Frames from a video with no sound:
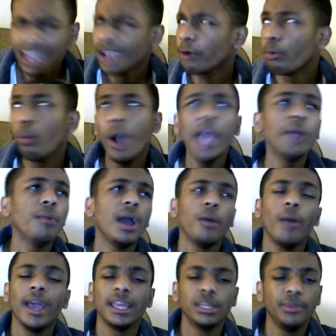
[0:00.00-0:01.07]

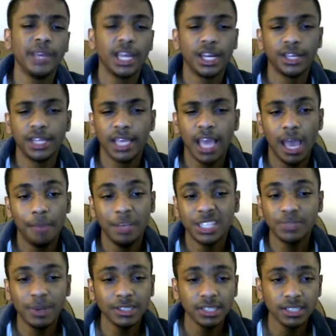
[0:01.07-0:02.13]
way in the beginning of the game,
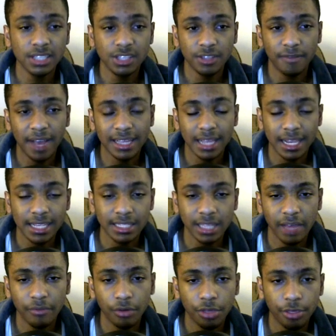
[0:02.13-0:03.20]
especially since the fact that he's
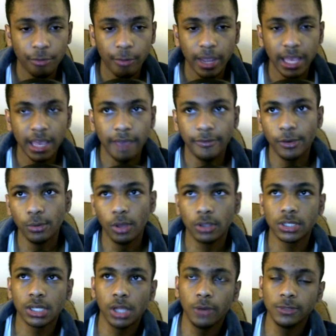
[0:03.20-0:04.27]
level 3. If you
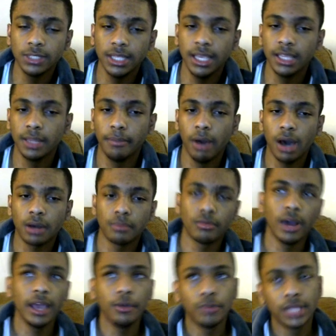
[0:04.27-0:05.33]
looked closely in the
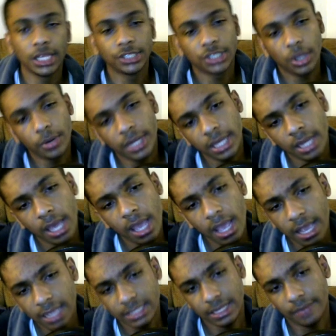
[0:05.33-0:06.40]
bottom right when they showed it,
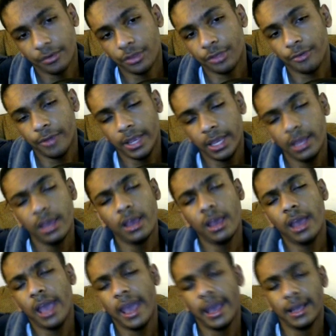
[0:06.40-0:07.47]
he's level 3,
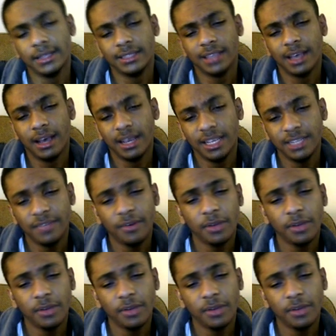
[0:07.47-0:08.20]
and he's a very